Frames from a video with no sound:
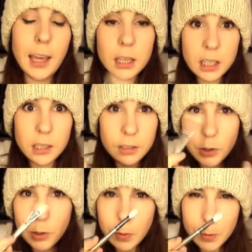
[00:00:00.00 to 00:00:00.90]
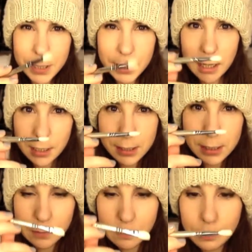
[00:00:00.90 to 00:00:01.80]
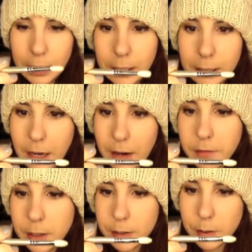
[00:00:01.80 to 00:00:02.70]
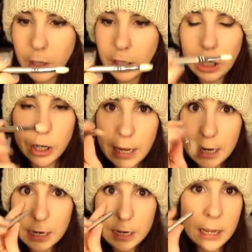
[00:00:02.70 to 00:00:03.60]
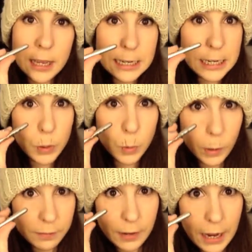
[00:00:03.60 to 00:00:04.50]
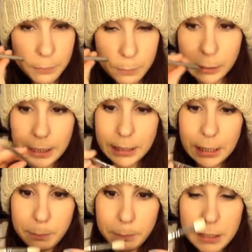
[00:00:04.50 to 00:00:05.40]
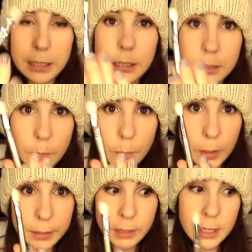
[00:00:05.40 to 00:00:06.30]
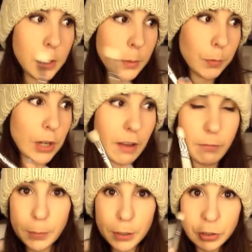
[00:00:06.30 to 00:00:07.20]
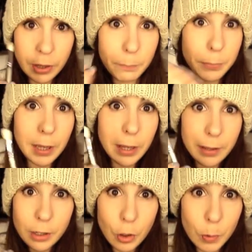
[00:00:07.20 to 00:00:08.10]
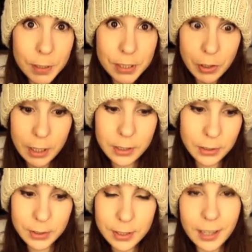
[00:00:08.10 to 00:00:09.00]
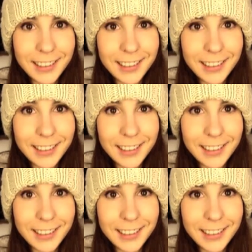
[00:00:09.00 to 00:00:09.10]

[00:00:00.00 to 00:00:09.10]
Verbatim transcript: And then you always get this free little gift. So I got a E25 blending mini one, which I have a bunch of them, but they're always great because